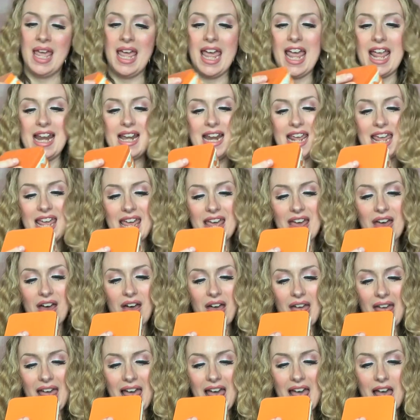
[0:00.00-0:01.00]
in here
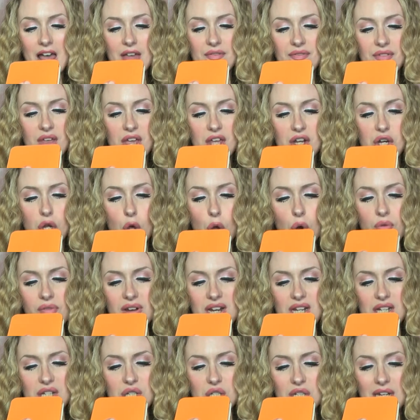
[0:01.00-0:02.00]
I have an
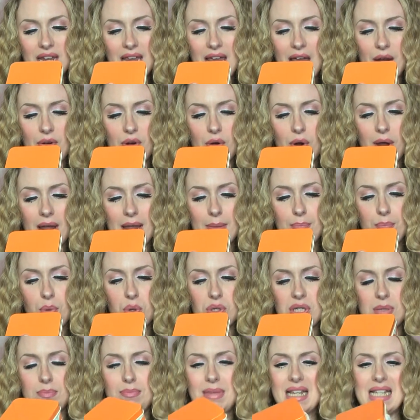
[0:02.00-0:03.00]
orange caraway
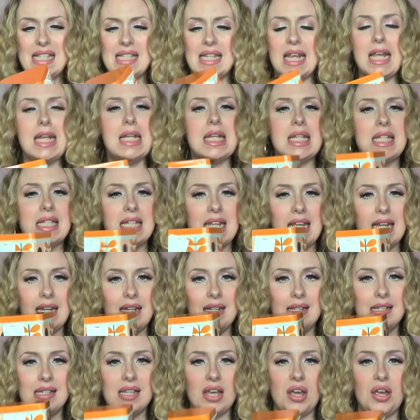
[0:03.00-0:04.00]
body mist in a
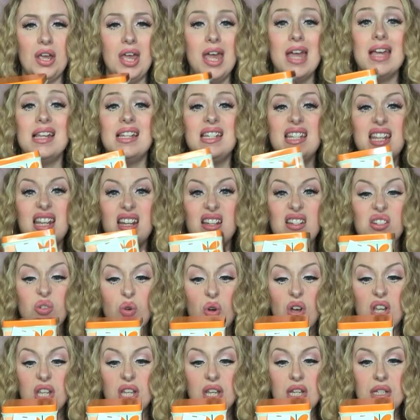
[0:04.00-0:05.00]
tin. So tin,
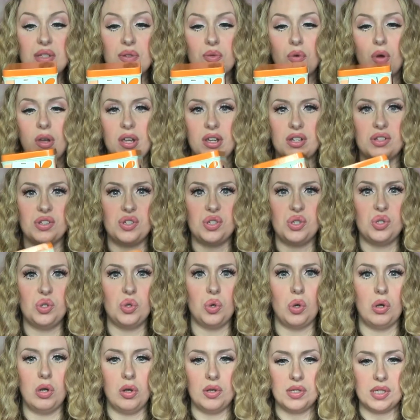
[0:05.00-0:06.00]
quite useful. I can
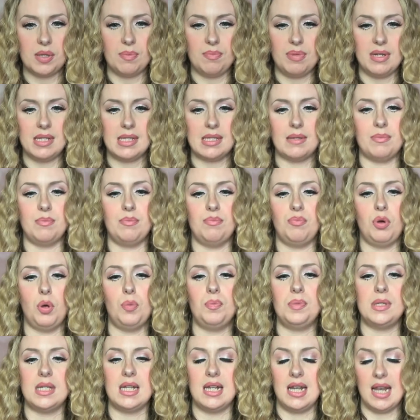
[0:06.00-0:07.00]
store lots of bits and
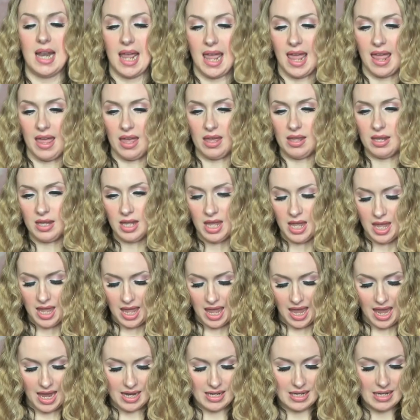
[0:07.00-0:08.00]
bobs in there.
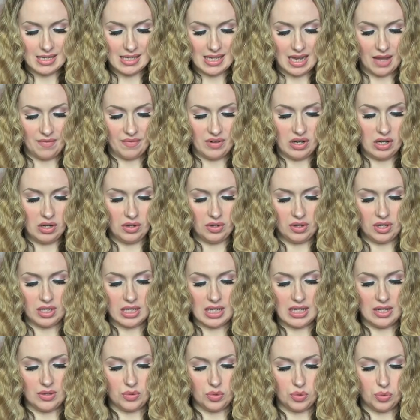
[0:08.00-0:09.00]
And let's have a look at the
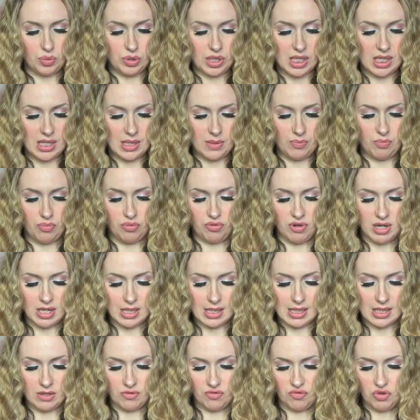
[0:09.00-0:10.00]
little
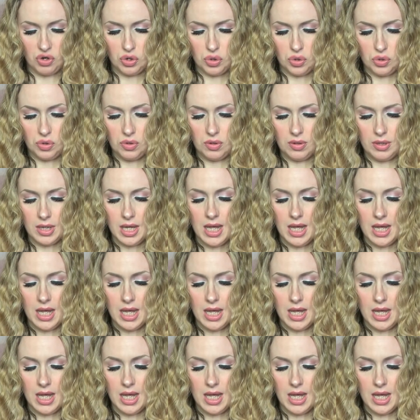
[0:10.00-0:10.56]
spritzeroo.